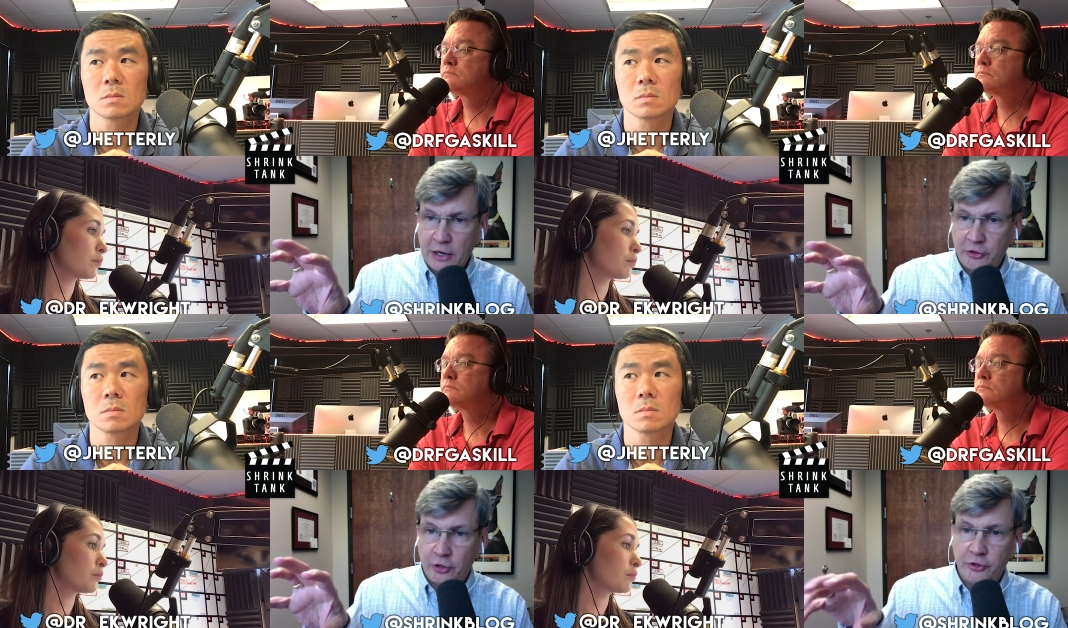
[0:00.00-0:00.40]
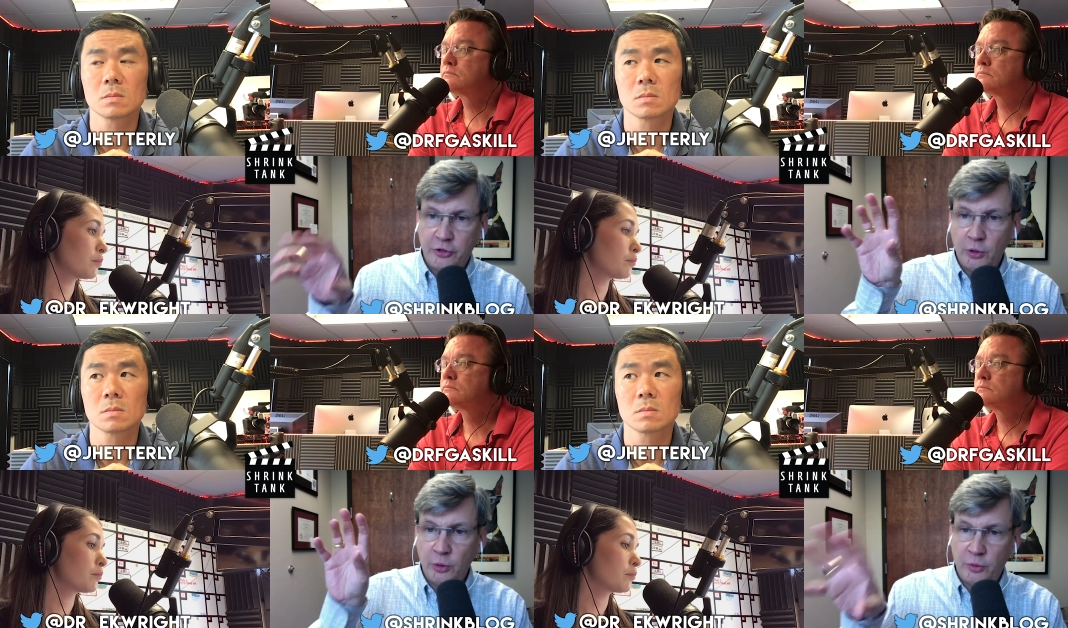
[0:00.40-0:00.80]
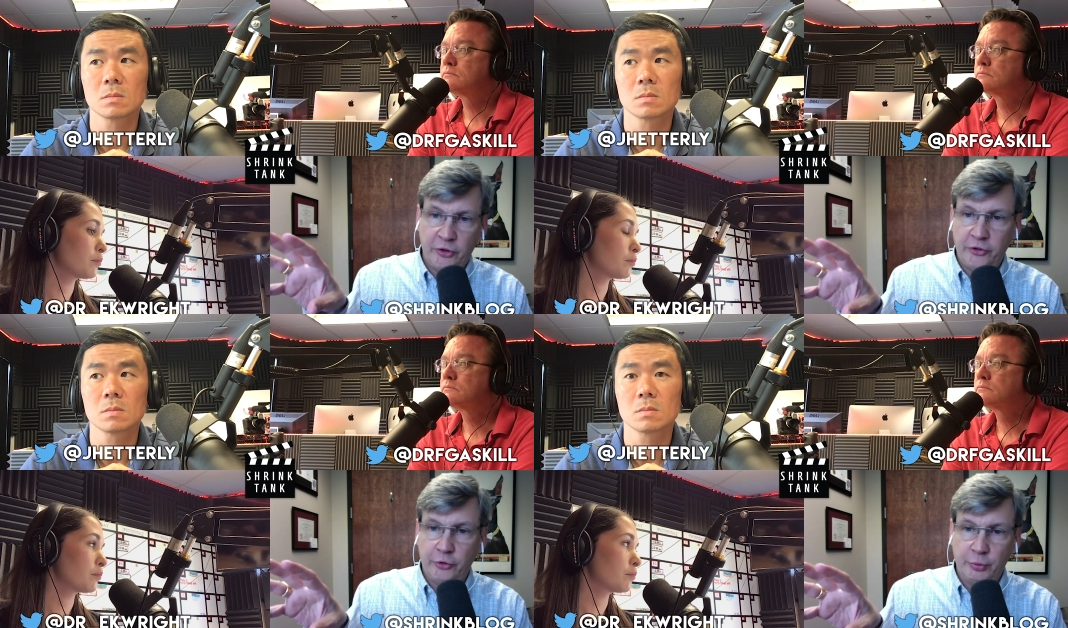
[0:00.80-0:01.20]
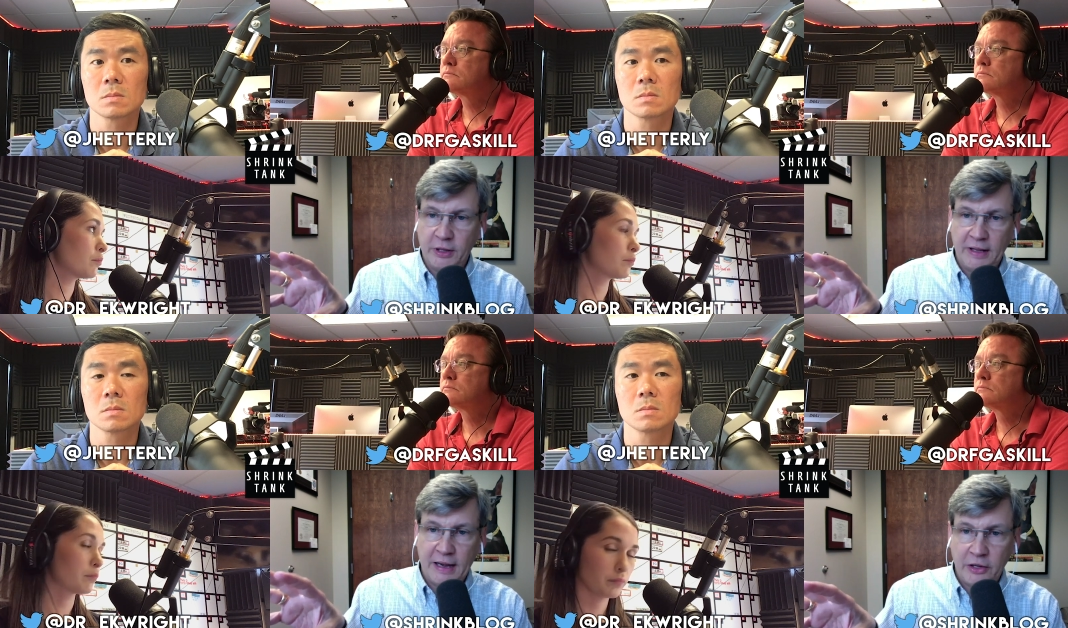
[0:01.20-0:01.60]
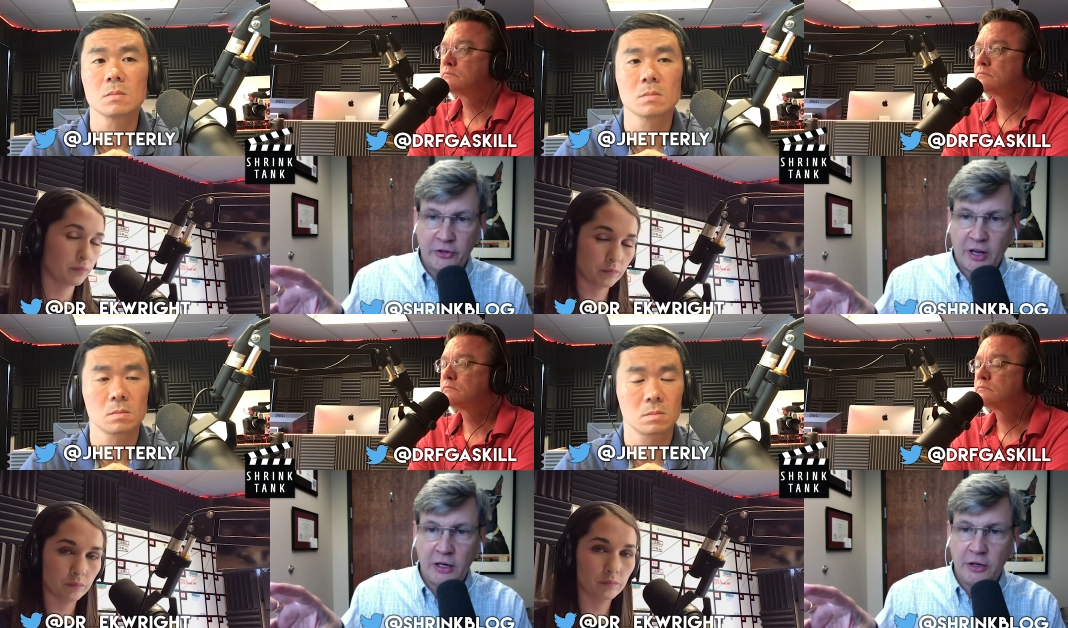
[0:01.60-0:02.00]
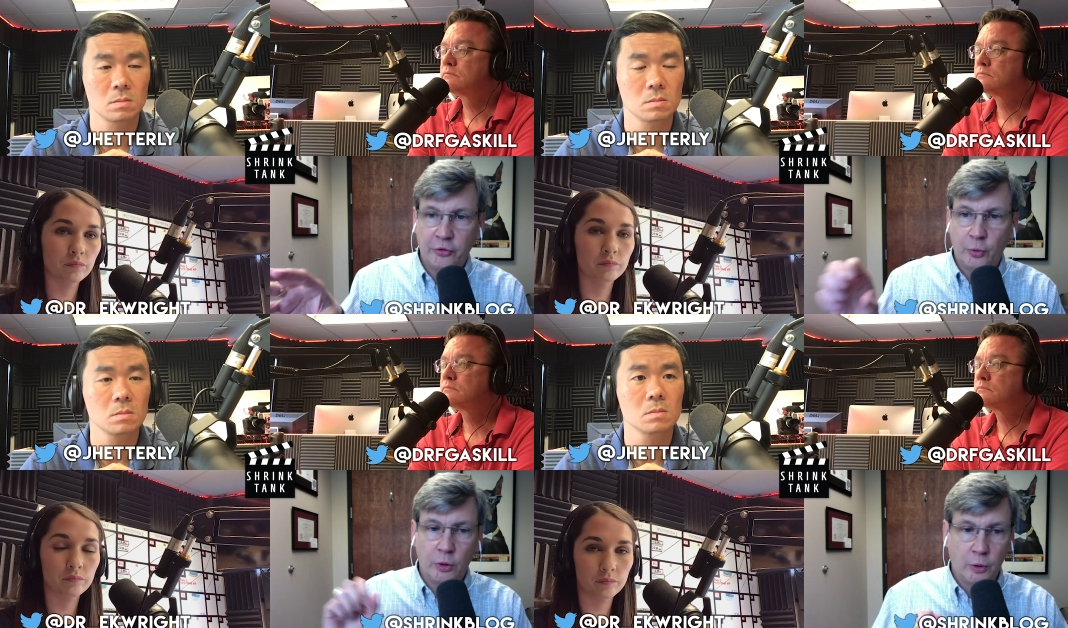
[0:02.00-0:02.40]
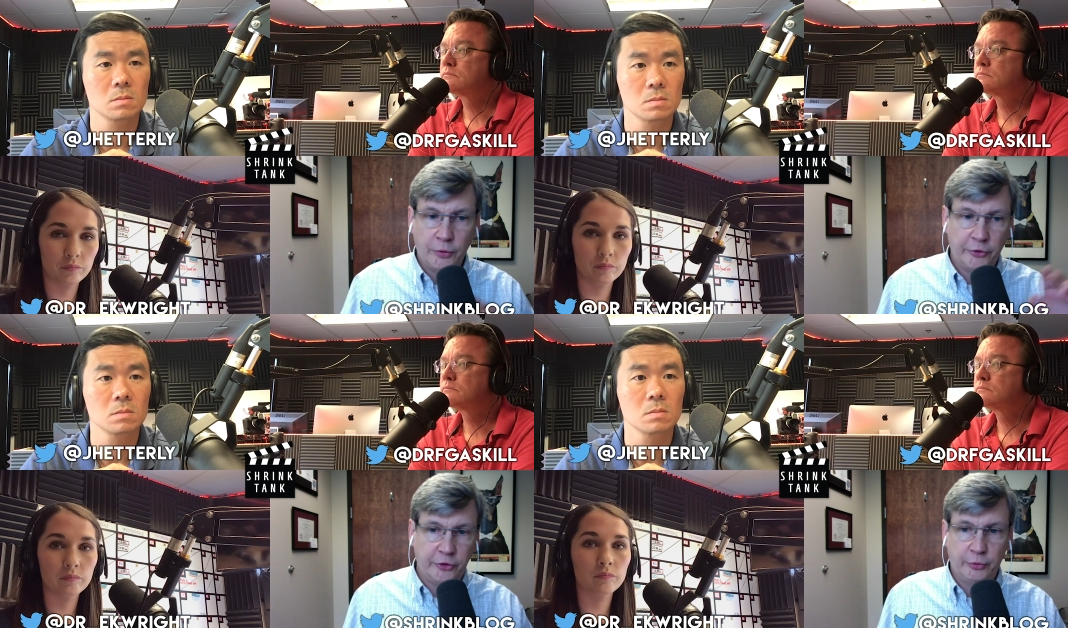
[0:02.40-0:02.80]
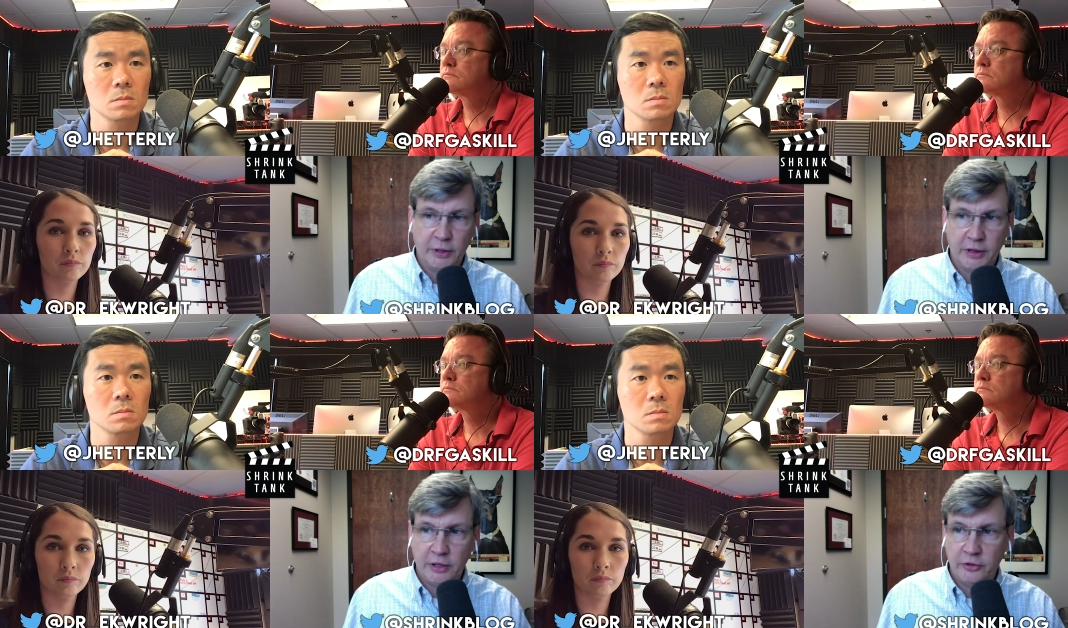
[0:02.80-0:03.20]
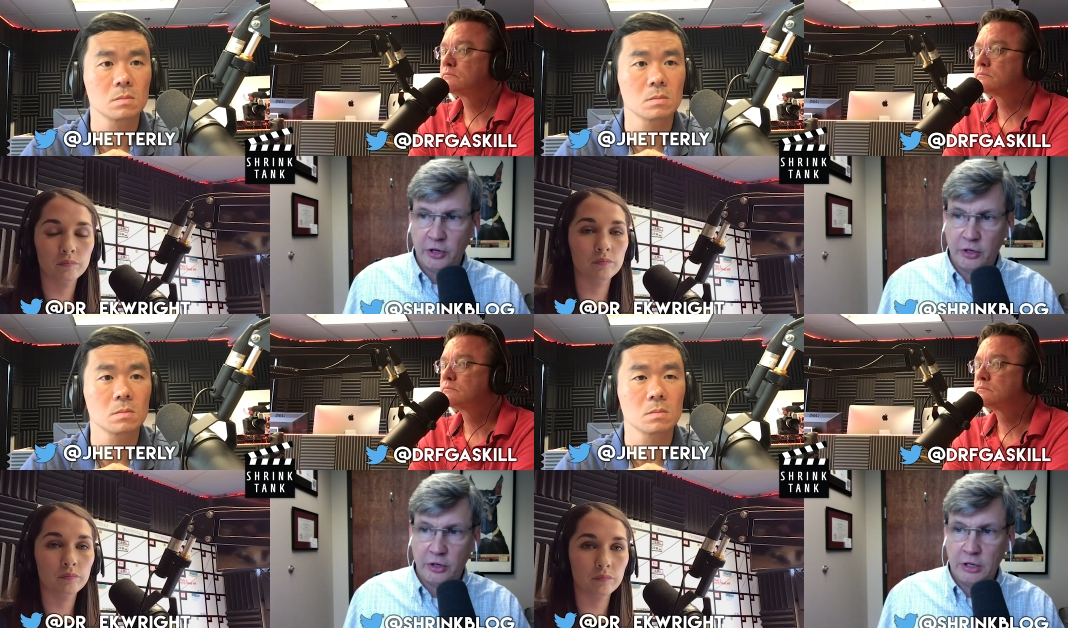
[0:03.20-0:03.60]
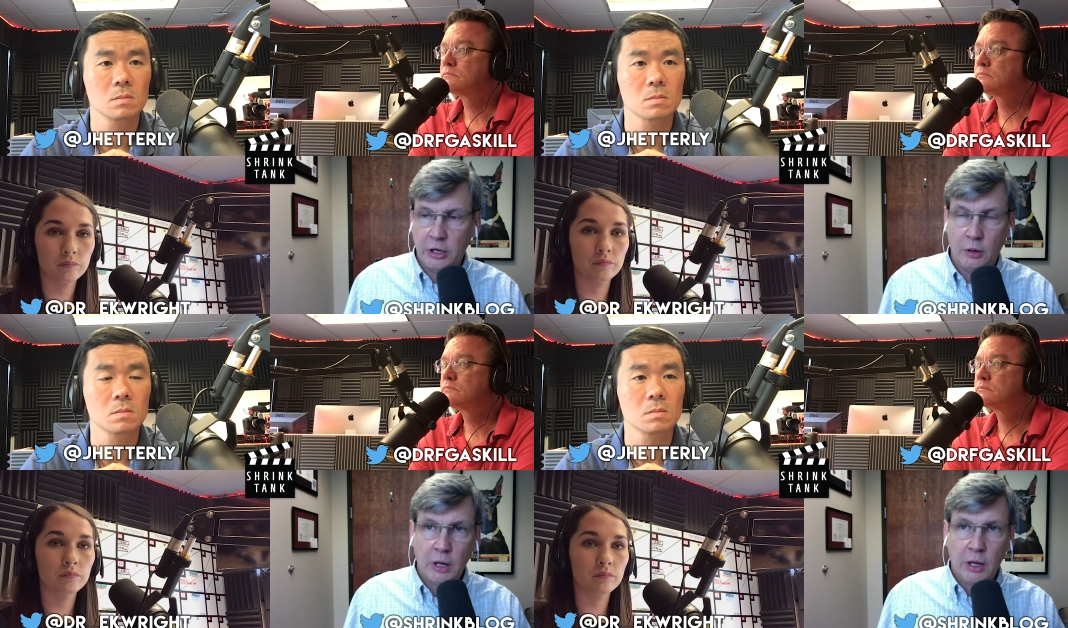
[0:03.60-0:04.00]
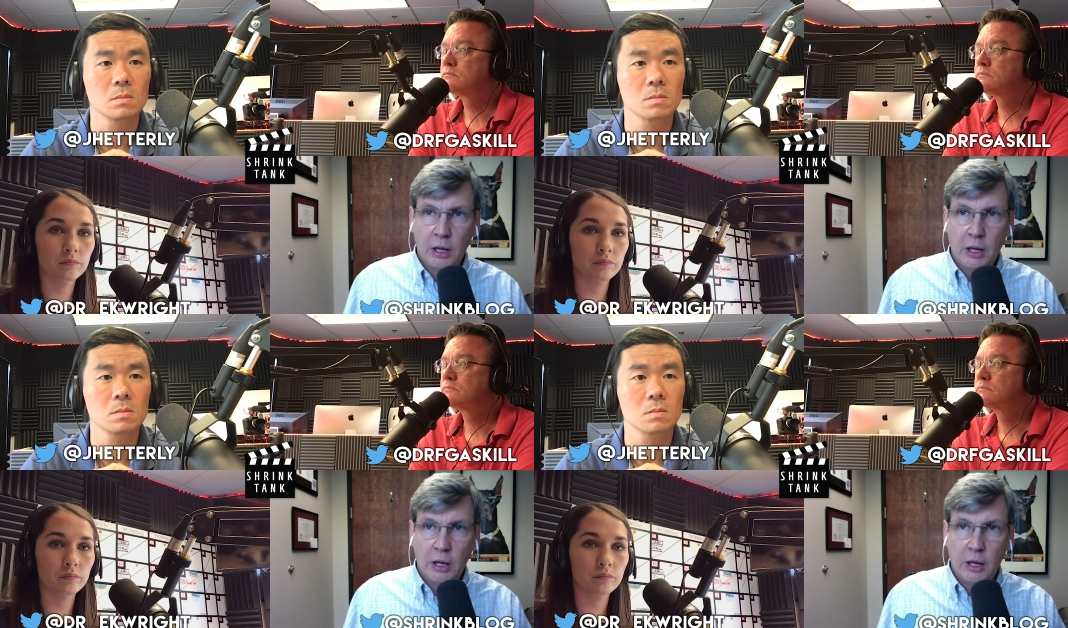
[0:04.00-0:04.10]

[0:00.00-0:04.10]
Speaker 1: latch onto, this is really an anxiety disorder, or this is really, you know,